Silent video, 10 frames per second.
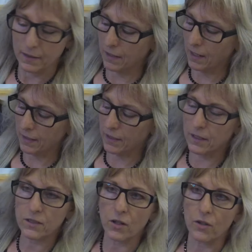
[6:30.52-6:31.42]
kind of like a
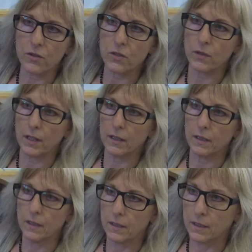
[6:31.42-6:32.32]
guitar
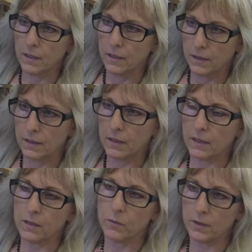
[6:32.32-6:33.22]
string.
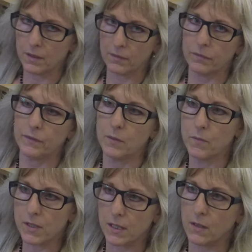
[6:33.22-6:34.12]
You don't want it
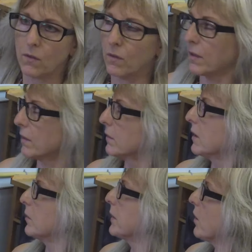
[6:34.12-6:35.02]
flimsy or
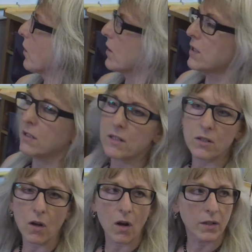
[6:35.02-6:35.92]
it'll be hard to
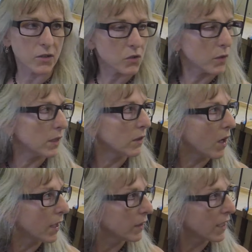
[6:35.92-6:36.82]
saw in a straight
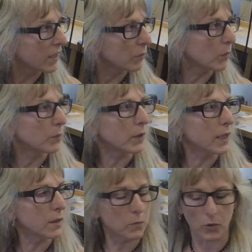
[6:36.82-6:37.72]
line and it will
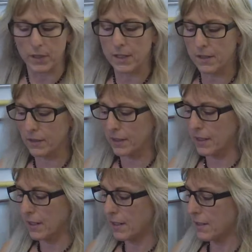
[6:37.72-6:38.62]
break more easily.
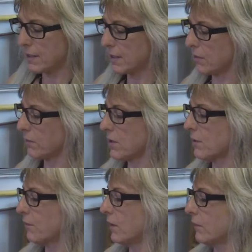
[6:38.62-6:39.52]
So
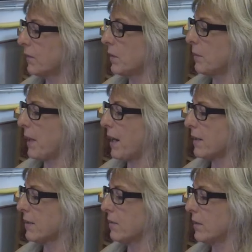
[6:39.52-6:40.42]
just feel it from the back
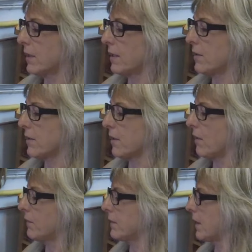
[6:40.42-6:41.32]
so you don't cut
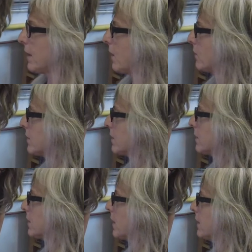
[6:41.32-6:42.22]
yourself at how
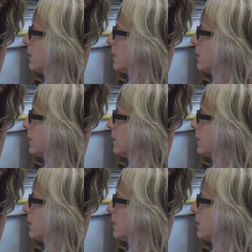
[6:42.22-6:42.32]
tight